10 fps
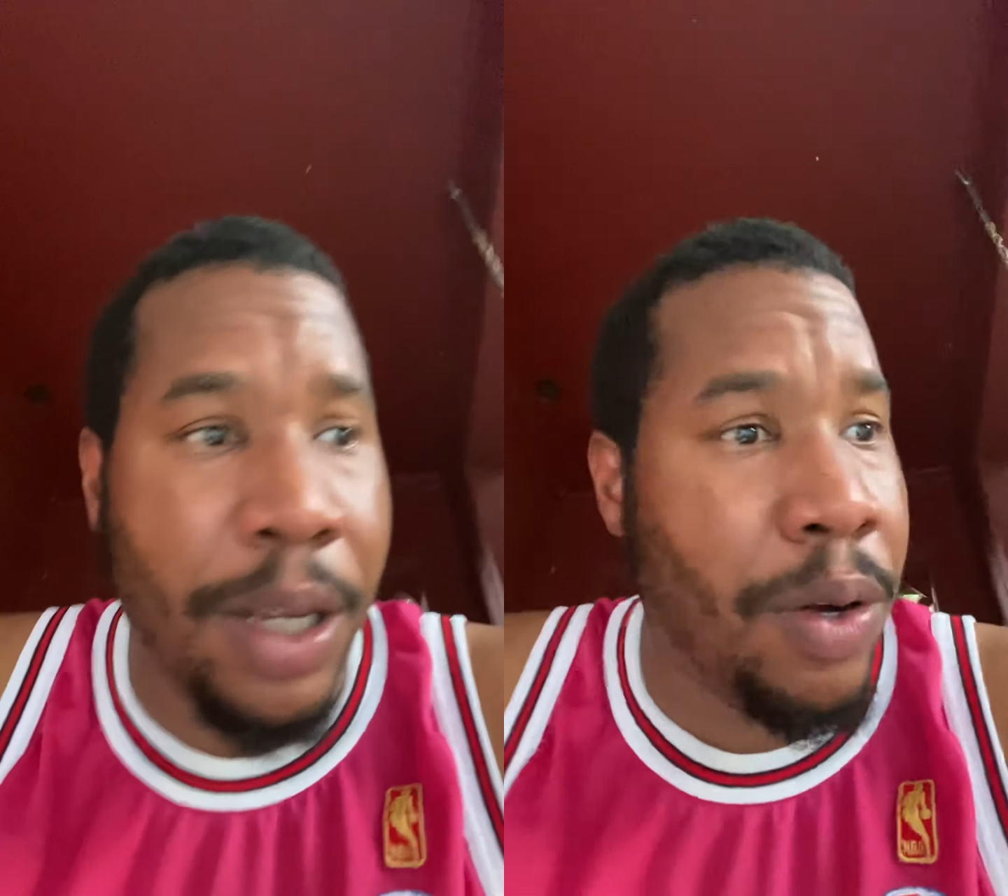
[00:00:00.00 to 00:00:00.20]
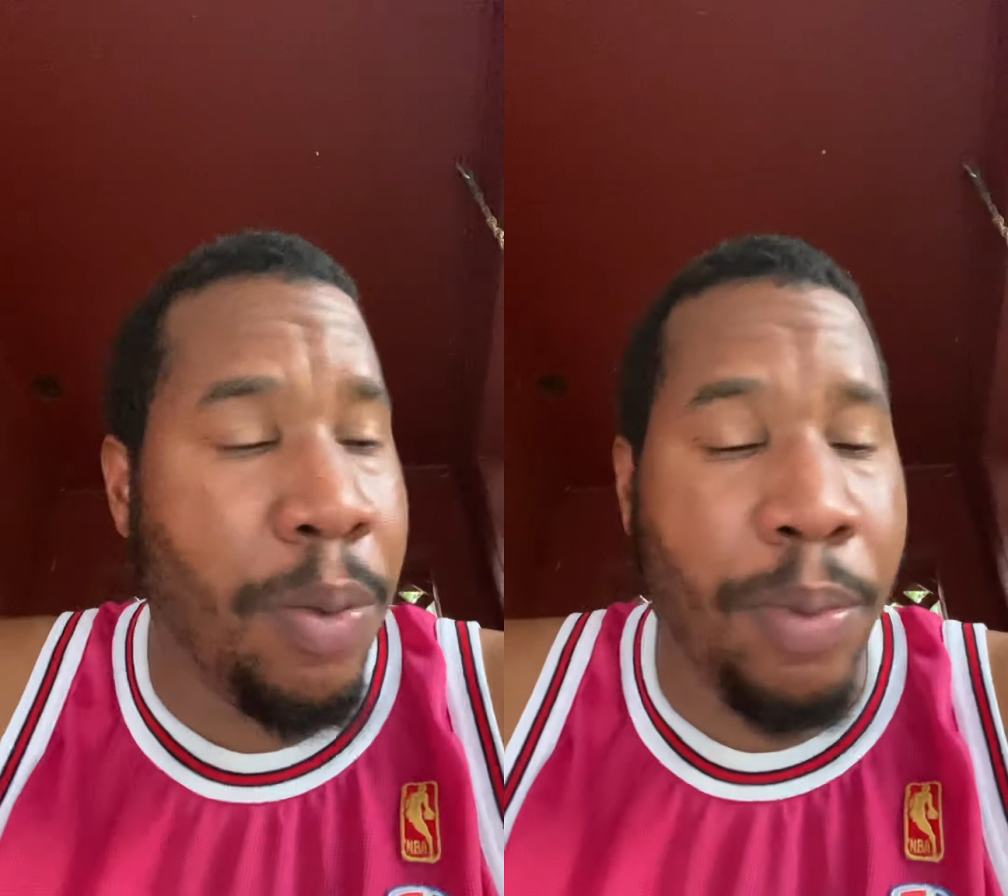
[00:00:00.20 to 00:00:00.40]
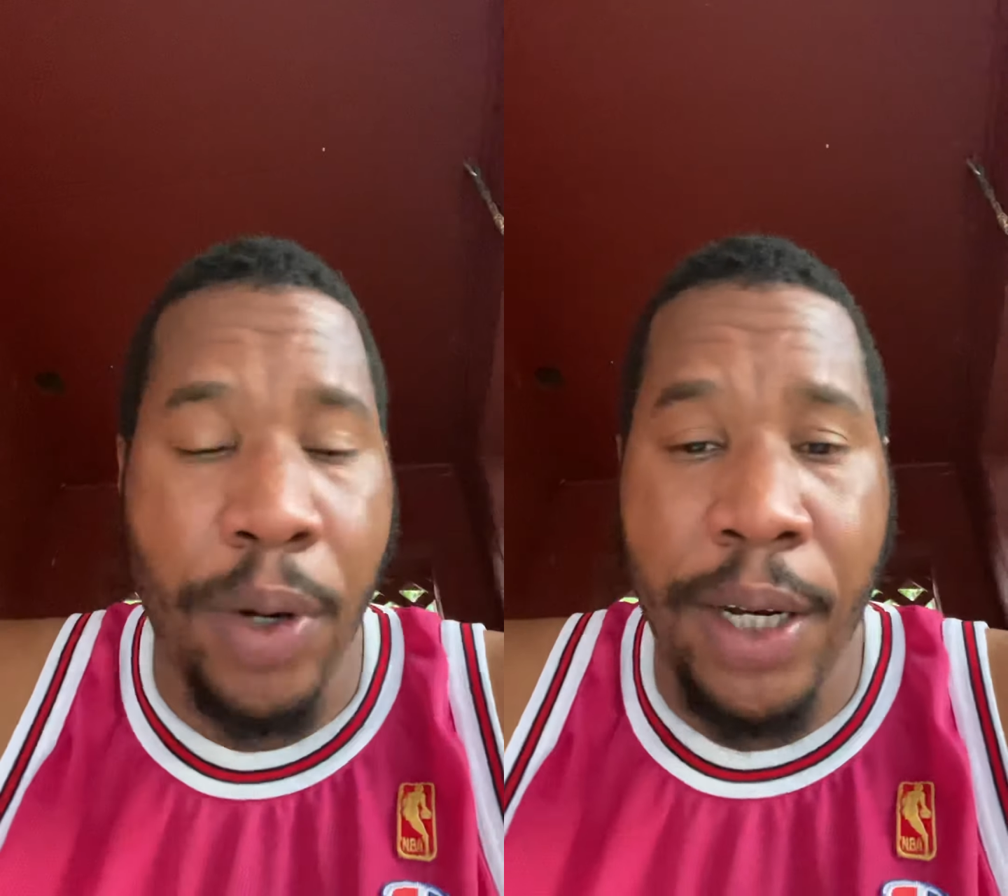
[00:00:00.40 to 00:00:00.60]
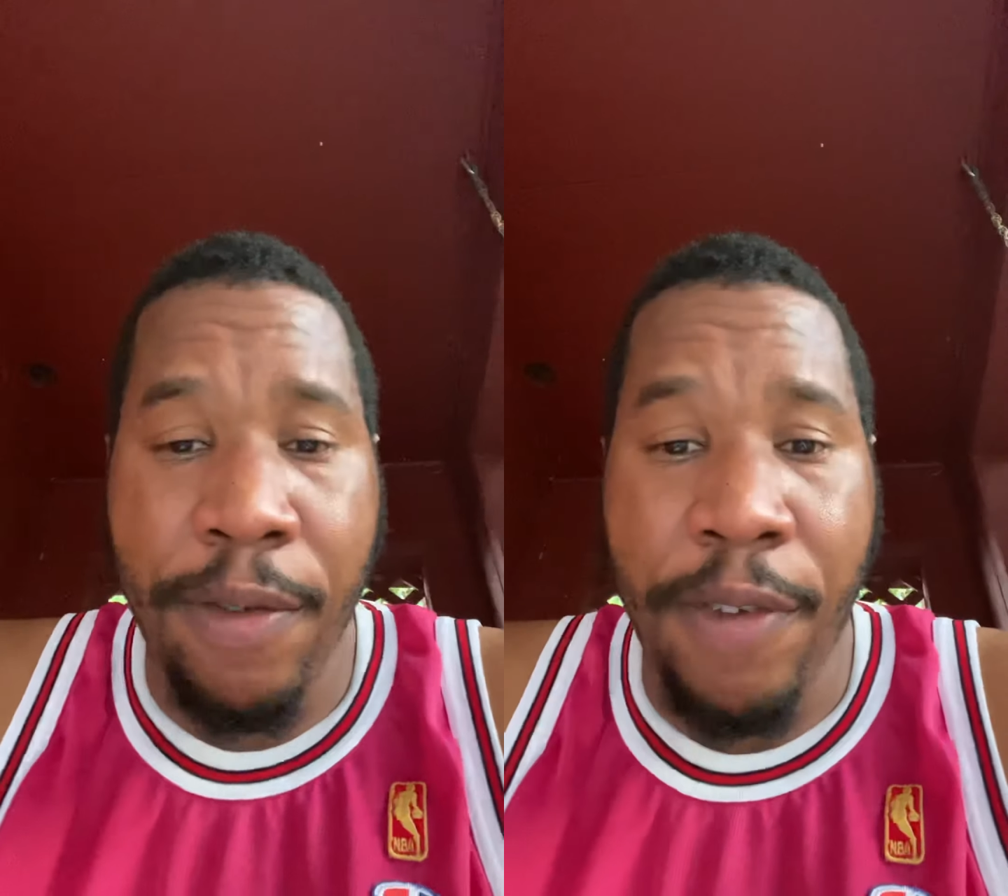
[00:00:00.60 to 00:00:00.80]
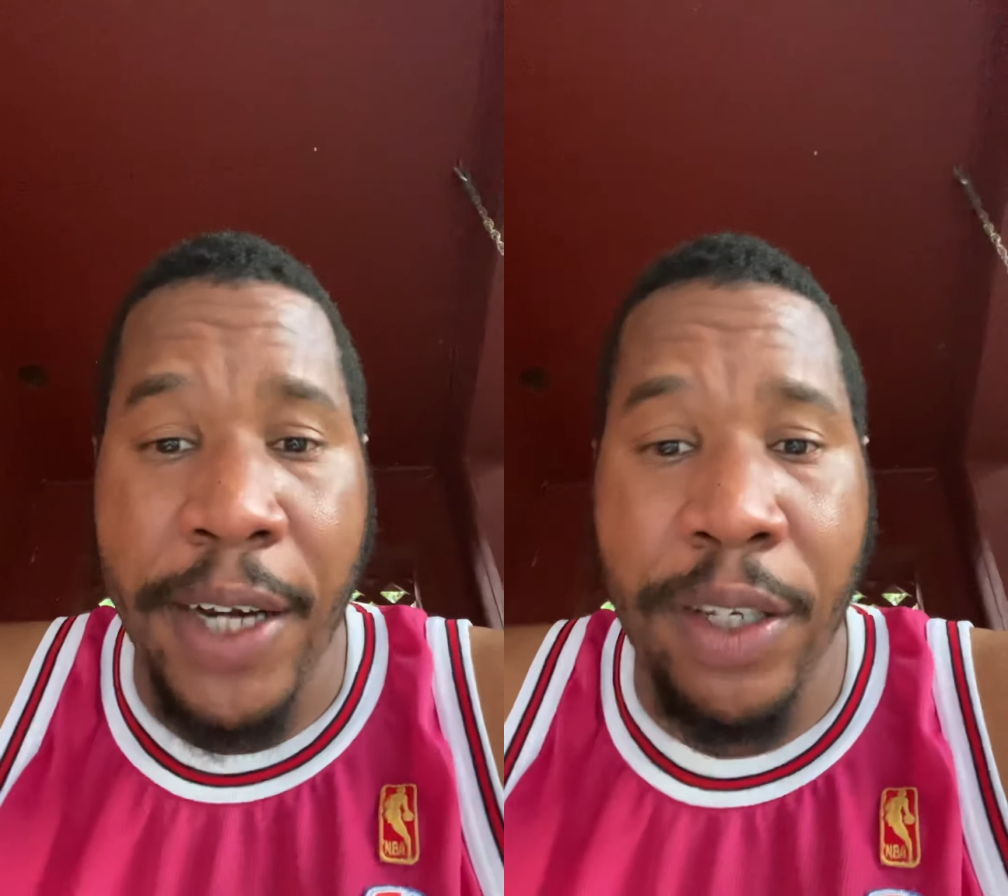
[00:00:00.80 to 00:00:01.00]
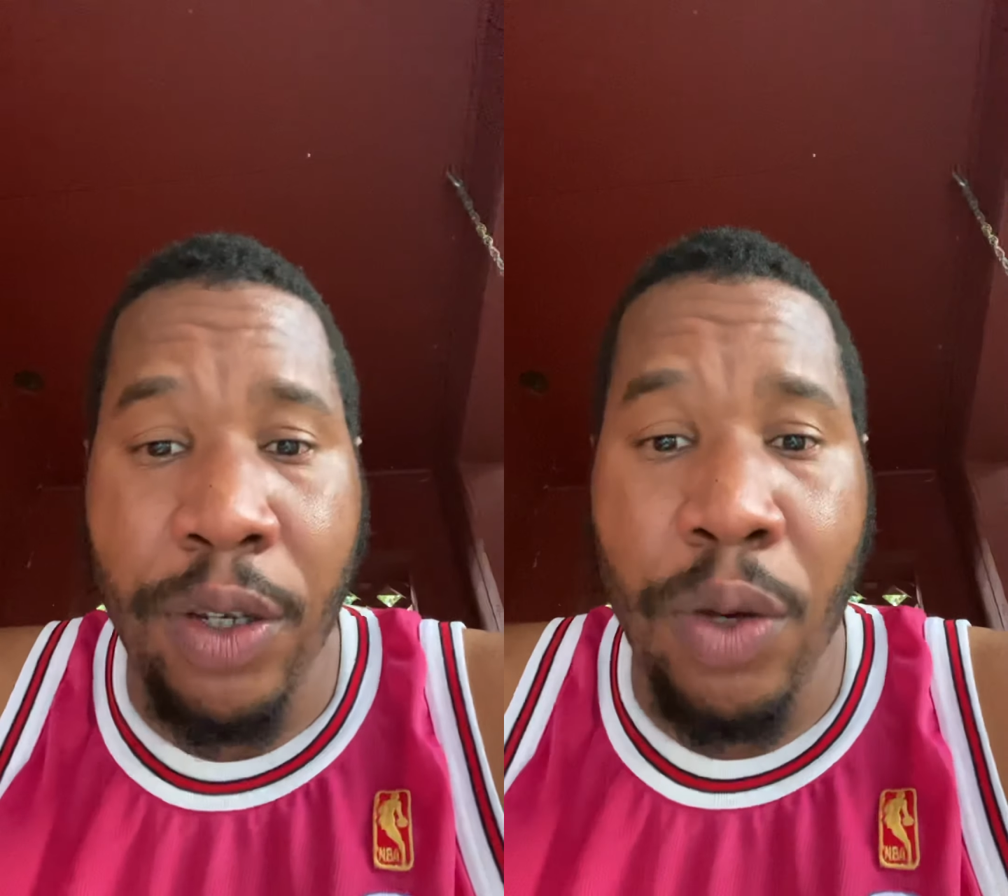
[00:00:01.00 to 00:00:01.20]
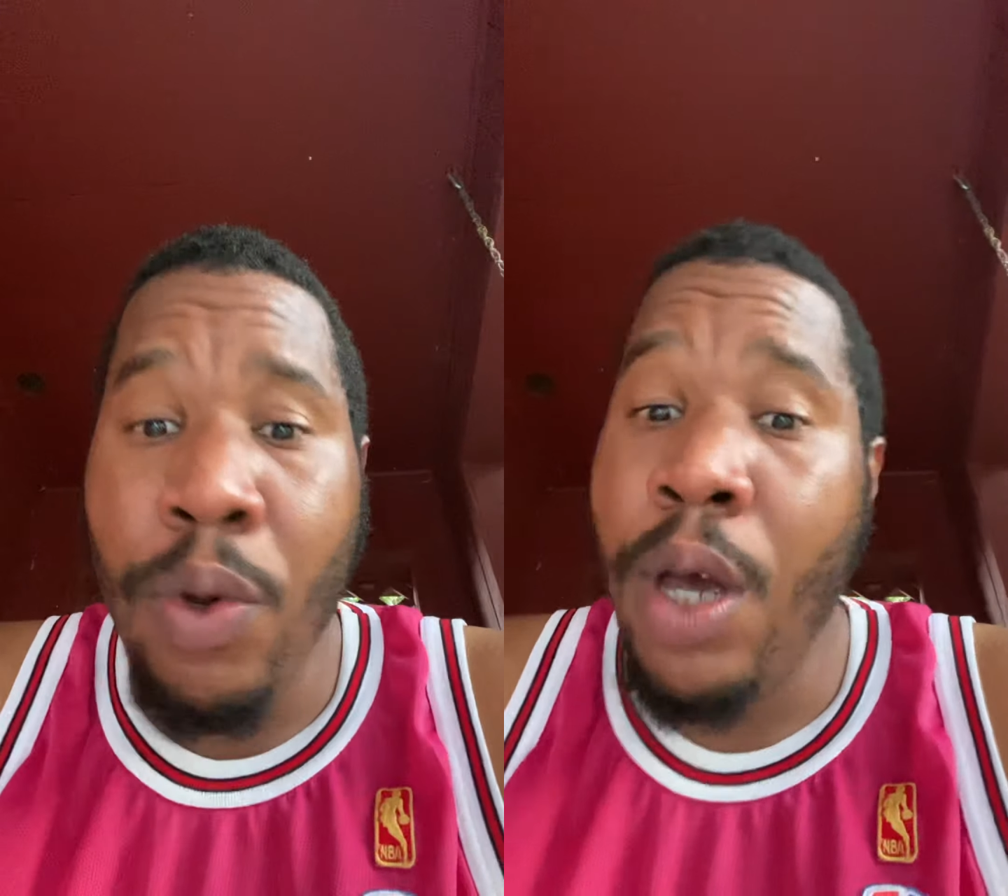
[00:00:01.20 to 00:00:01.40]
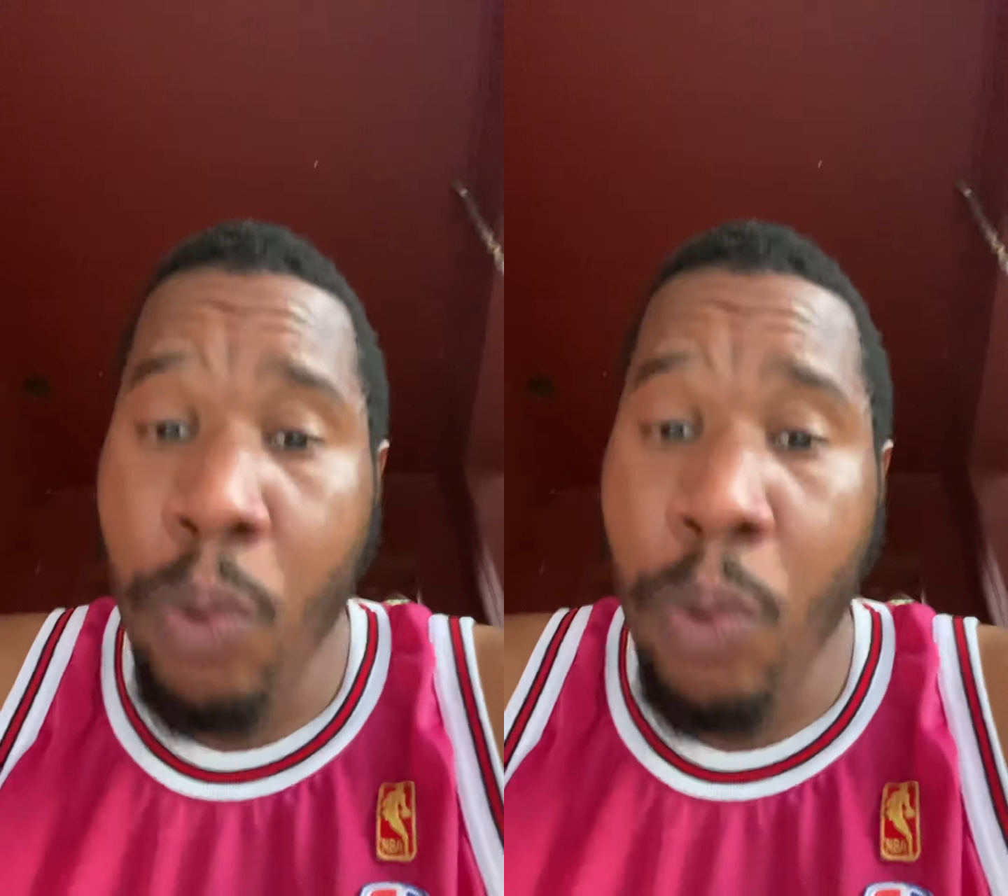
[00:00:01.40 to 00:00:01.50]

you know bringing the fight to you.